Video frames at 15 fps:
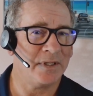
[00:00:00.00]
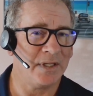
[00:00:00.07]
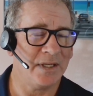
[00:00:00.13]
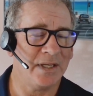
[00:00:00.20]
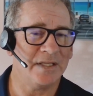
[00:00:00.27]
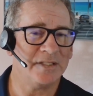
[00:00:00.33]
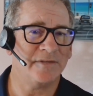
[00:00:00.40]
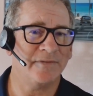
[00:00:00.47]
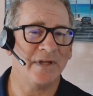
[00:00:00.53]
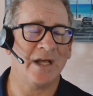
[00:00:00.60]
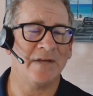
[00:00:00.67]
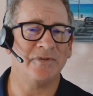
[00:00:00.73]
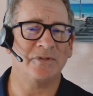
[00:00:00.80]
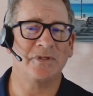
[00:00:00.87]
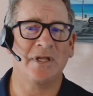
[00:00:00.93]
EAs
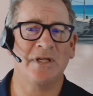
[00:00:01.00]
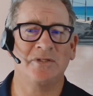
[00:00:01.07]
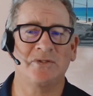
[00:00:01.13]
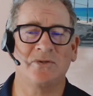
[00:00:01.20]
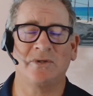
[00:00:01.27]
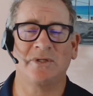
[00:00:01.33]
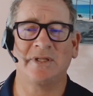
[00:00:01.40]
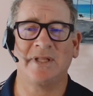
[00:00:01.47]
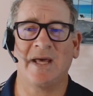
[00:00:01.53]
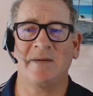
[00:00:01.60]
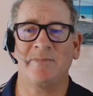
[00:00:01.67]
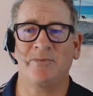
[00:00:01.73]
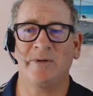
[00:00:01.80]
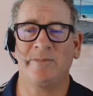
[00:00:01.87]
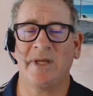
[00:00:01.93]
have historically had a
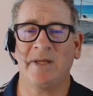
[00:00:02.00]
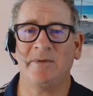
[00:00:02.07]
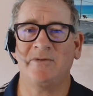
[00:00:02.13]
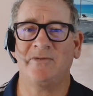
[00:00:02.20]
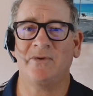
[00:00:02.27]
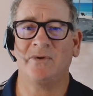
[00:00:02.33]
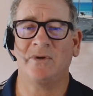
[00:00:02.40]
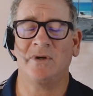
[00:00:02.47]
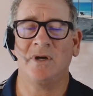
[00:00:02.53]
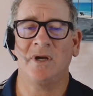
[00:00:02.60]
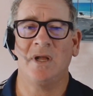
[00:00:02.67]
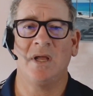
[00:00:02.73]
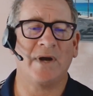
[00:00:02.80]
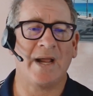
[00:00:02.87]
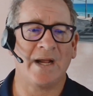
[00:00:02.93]
prepayment for
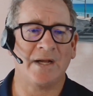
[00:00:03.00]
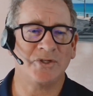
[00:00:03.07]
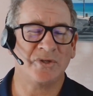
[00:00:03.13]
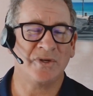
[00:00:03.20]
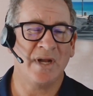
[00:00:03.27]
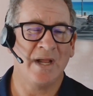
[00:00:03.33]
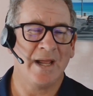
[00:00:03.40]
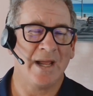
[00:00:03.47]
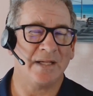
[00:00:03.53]
Azure,